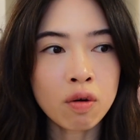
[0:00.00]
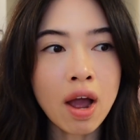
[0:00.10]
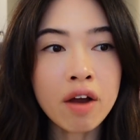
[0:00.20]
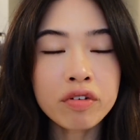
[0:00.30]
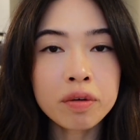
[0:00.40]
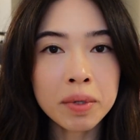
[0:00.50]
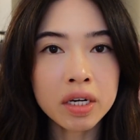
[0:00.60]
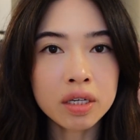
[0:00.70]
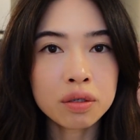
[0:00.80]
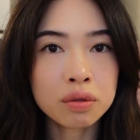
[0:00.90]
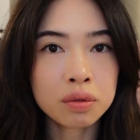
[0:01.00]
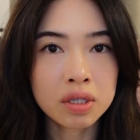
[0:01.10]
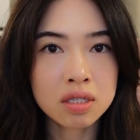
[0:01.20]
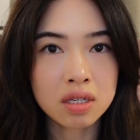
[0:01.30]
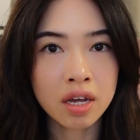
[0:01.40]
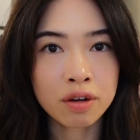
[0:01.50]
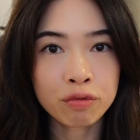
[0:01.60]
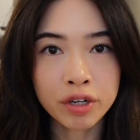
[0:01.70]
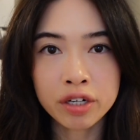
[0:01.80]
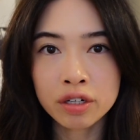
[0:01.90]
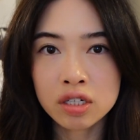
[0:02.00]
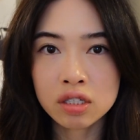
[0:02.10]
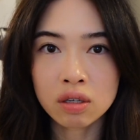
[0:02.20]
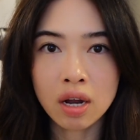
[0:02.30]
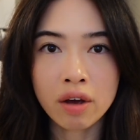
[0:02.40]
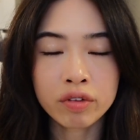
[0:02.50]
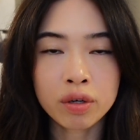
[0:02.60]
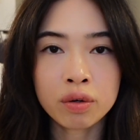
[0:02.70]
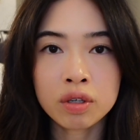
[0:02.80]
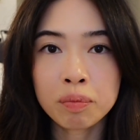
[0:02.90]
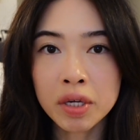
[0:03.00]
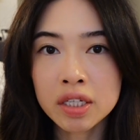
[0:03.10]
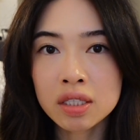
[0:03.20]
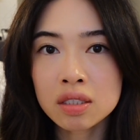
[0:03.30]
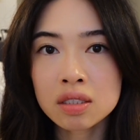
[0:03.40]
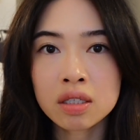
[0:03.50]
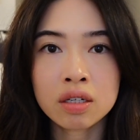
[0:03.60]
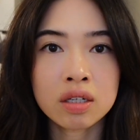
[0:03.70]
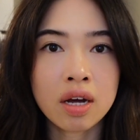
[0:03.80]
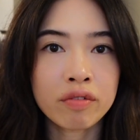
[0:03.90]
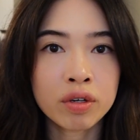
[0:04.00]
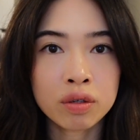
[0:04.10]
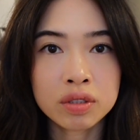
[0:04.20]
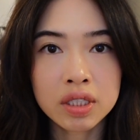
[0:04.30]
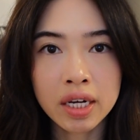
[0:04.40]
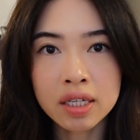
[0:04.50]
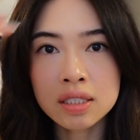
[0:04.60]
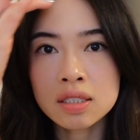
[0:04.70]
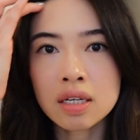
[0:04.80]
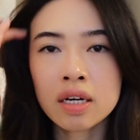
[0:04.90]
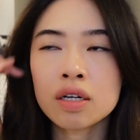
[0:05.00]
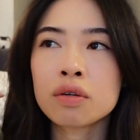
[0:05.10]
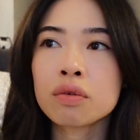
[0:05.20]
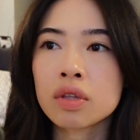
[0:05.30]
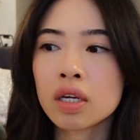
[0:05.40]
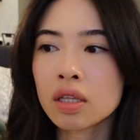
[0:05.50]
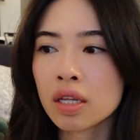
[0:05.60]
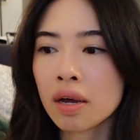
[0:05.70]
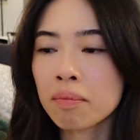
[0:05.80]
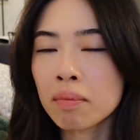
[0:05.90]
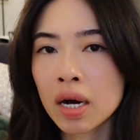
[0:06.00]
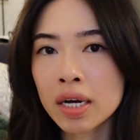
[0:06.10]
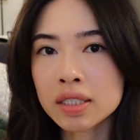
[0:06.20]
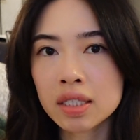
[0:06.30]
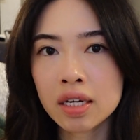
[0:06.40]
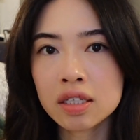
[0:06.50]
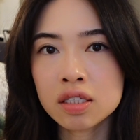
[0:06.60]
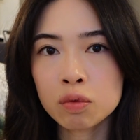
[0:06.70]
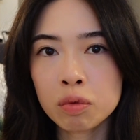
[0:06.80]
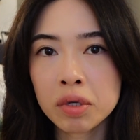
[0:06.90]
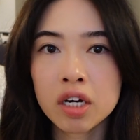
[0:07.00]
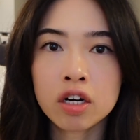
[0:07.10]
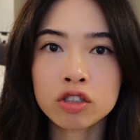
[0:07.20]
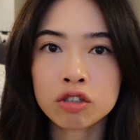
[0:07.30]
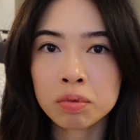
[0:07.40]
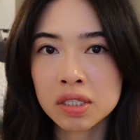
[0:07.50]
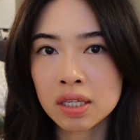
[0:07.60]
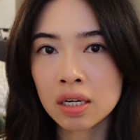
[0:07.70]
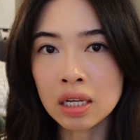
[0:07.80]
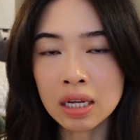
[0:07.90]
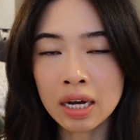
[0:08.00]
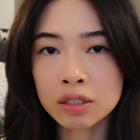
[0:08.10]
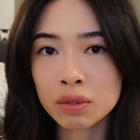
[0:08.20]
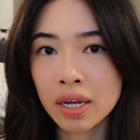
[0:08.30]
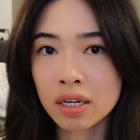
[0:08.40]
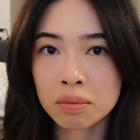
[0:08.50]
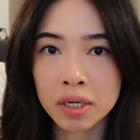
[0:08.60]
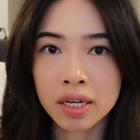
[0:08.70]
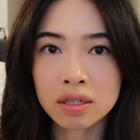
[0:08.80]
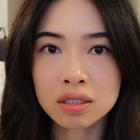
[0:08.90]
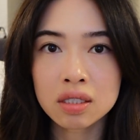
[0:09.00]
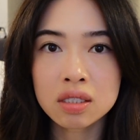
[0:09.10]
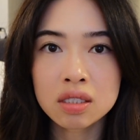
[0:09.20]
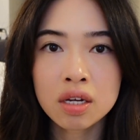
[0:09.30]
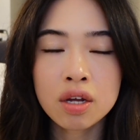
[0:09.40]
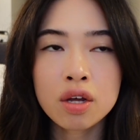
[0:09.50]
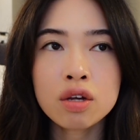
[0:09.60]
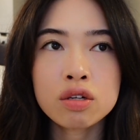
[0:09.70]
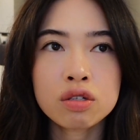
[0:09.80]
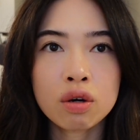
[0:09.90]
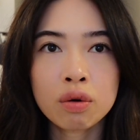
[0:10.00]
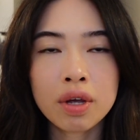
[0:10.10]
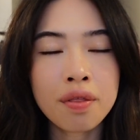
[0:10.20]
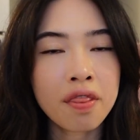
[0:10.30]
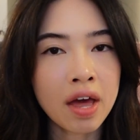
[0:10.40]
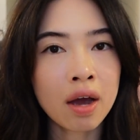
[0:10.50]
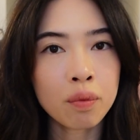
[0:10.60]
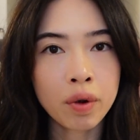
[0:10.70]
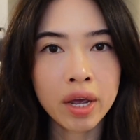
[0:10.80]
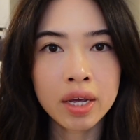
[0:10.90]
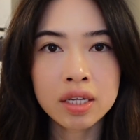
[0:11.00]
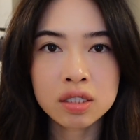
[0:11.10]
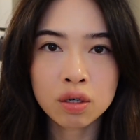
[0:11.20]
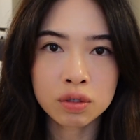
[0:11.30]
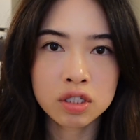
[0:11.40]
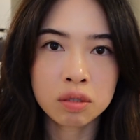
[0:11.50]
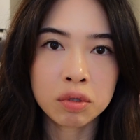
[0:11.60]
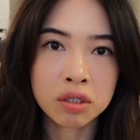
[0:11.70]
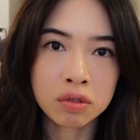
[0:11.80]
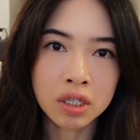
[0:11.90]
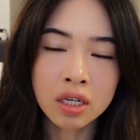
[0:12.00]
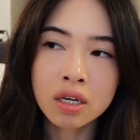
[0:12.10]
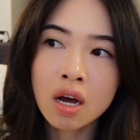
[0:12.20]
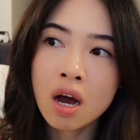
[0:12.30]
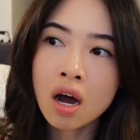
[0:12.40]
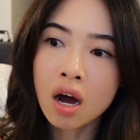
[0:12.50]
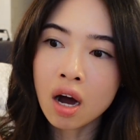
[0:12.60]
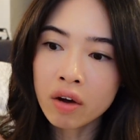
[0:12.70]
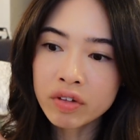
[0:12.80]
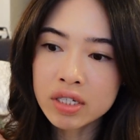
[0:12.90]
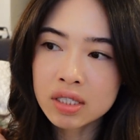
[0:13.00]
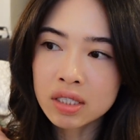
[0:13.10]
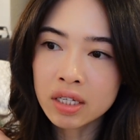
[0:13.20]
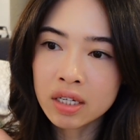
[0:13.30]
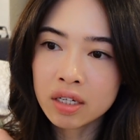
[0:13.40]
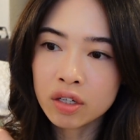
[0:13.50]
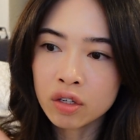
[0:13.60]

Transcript: everybody who is a reader is going to have their own opinions, are going to have their own tastes. I don't think that my tastes will be 100% aligned with anybody else's. So in that way, it's going to be unique. Obviously,